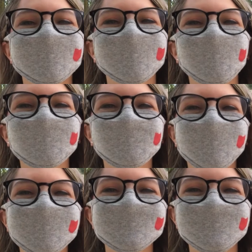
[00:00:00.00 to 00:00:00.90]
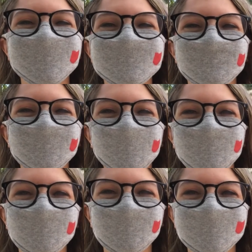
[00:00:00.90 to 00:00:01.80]
Hello everyone, it's Jenson with
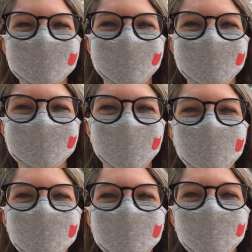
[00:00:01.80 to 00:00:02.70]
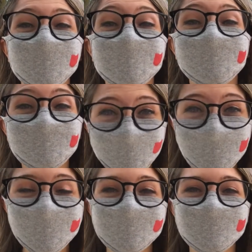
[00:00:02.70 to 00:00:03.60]
Go419. I'm outside one of my
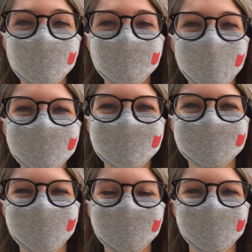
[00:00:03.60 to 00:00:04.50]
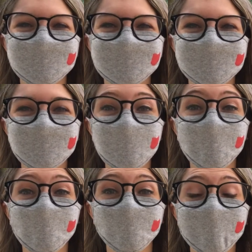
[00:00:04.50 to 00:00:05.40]
favorite lunch spots in downtown Toledo,
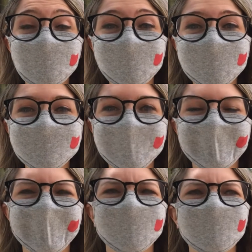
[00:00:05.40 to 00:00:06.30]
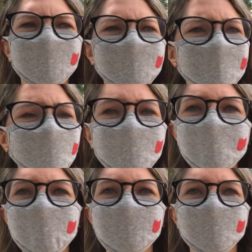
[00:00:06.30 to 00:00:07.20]
Grumpy's, and they've got a ton of
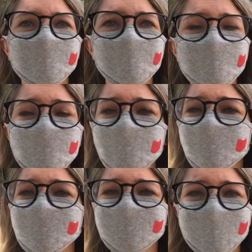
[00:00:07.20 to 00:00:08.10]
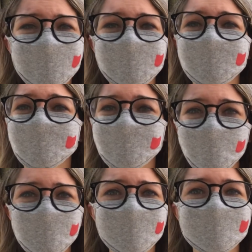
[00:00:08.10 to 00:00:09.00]
options like soups and salads and
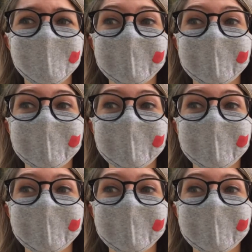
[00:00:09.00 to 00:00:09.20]
sandwiches